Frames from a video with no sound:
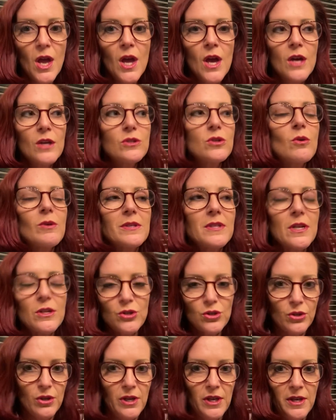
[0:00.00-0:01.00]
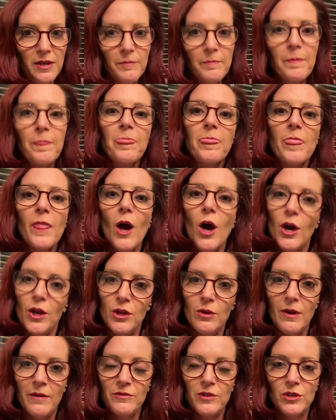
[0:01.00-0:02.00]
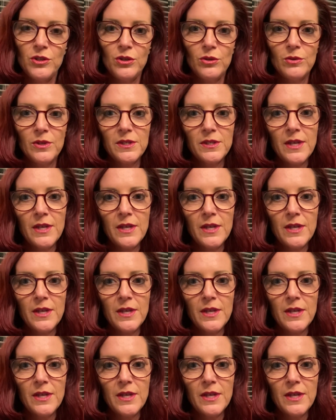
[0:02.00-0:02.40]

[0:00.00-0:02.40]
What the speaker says: So essentially, all you have to do is